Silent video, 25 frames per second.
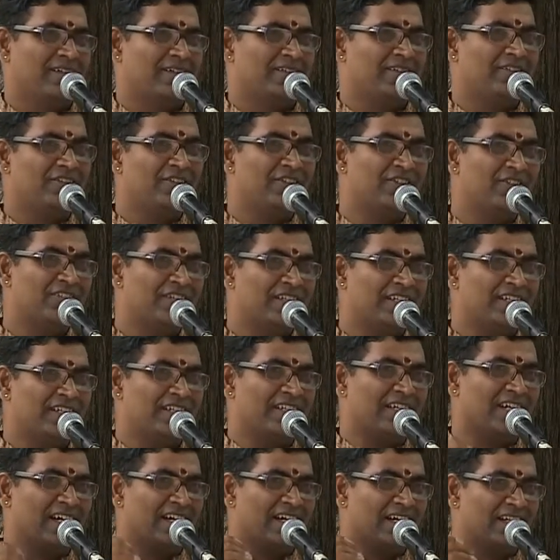This is
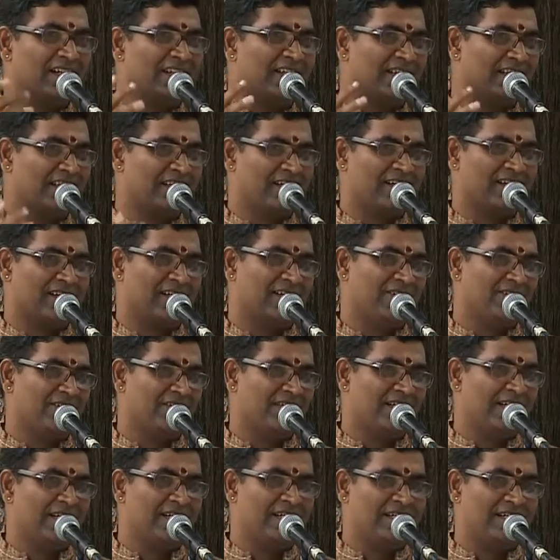the another
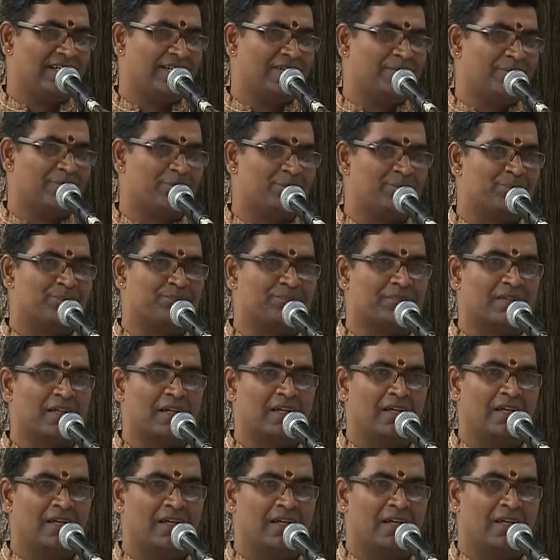very
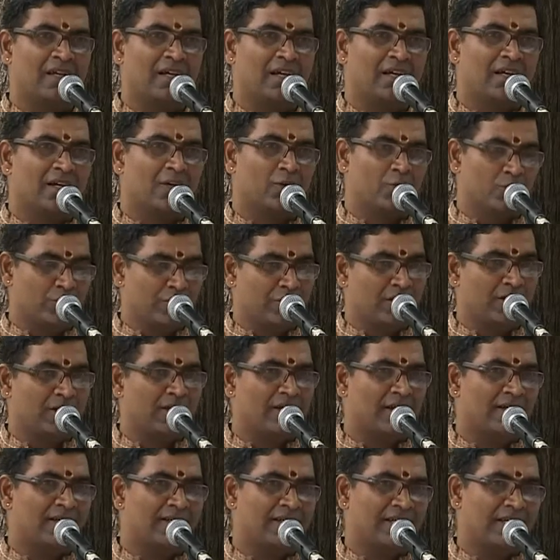good
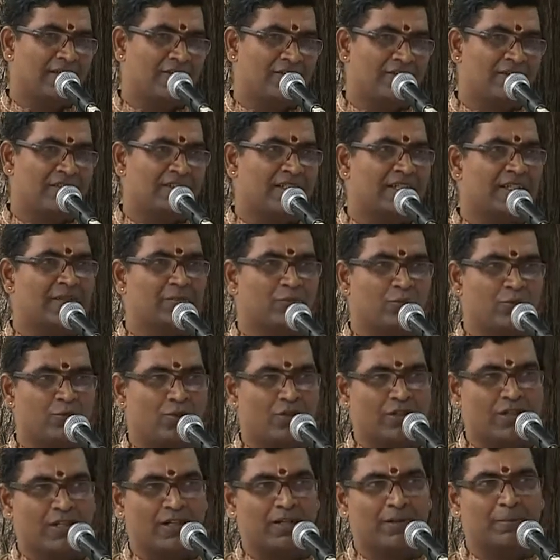and aesthetic
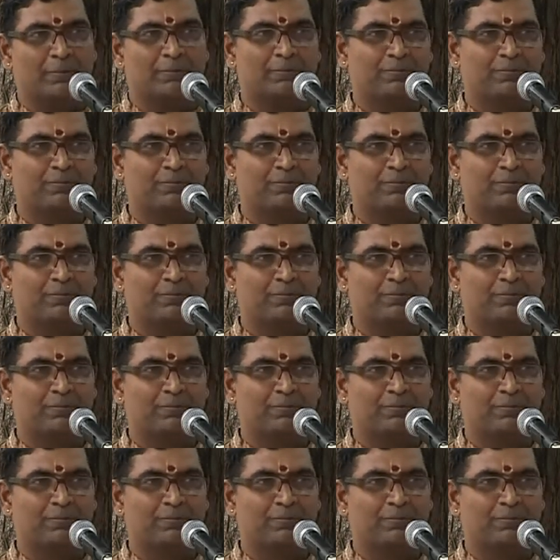mohara.